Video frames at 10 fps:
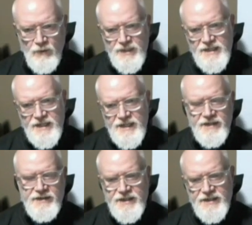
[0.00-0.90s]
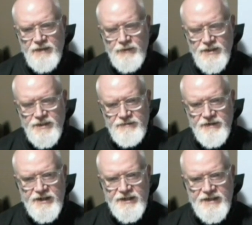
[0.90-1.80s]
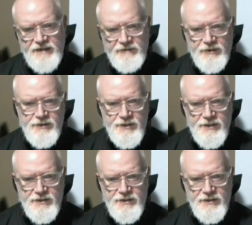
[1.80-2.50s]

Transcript: What we see on these networks is very diverse,